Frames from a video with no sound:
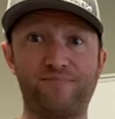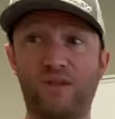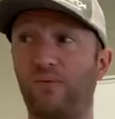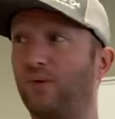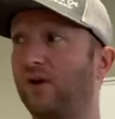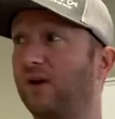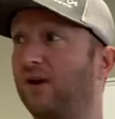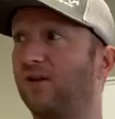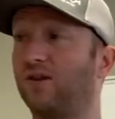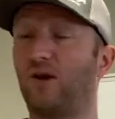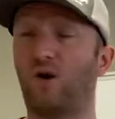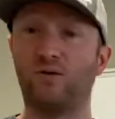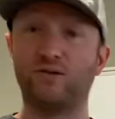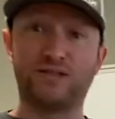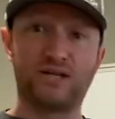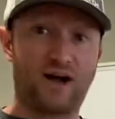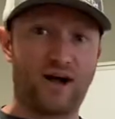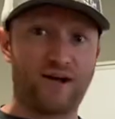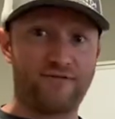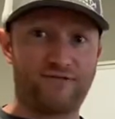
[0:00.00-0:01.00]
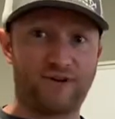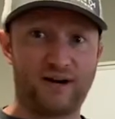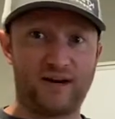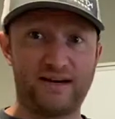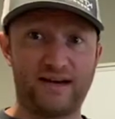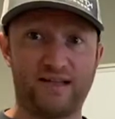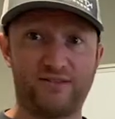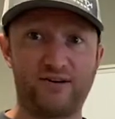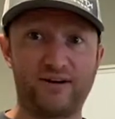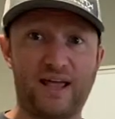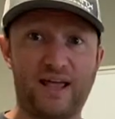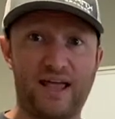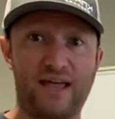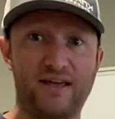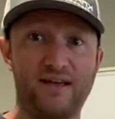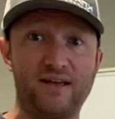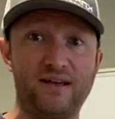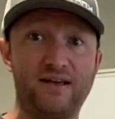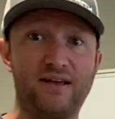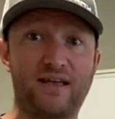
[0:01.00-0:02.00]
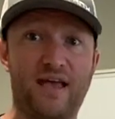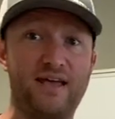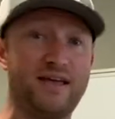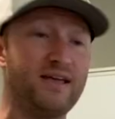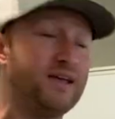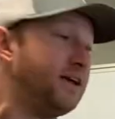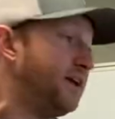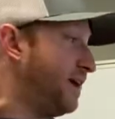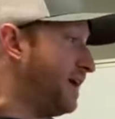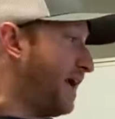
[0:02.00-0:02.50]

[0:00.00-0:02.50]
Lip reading: we can close it off on another day, okay?